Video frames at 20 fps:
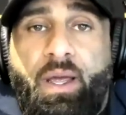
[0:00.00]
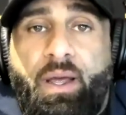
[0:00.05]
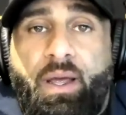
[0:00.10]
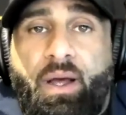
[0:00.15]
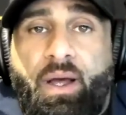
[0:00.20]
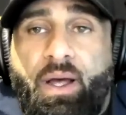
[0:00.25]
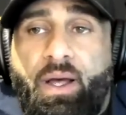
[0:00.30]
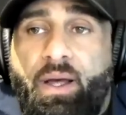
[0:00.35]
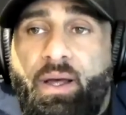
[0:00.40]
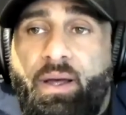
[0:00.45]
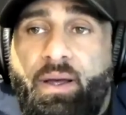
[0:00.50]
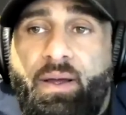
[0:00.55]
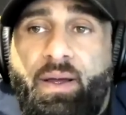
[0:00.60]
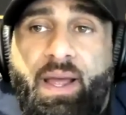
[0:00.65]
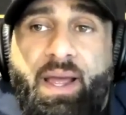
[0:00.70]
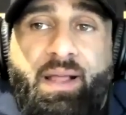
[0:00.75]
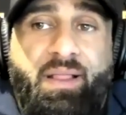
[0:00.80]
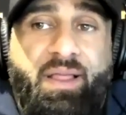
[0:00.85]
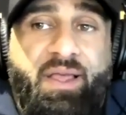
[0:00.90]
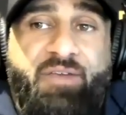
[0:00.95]

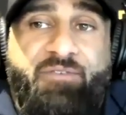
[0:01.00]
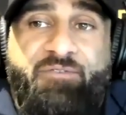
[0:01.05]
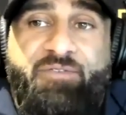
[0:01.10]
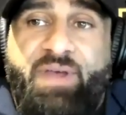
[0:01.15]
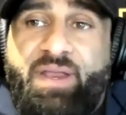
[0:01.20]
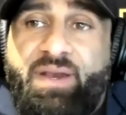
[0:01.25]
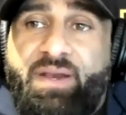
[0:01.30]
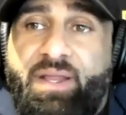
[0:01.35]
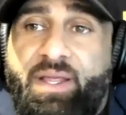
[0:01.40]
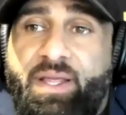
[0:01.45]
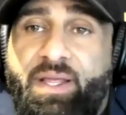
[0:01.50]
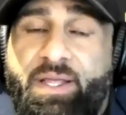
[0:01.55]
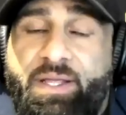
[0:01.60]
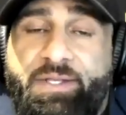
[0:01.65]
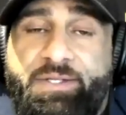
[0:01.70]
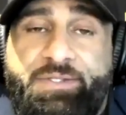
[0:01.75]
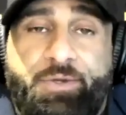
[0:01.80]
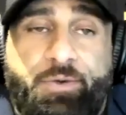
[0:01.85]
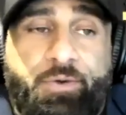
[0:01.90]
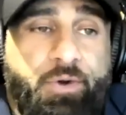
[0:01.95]
LA
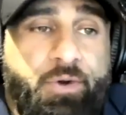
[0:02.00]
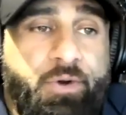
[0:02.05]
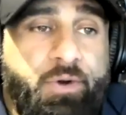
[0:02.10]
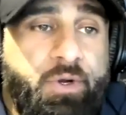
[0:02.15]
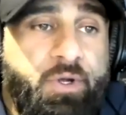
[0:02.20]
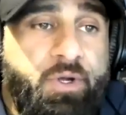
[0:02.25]
Fitness or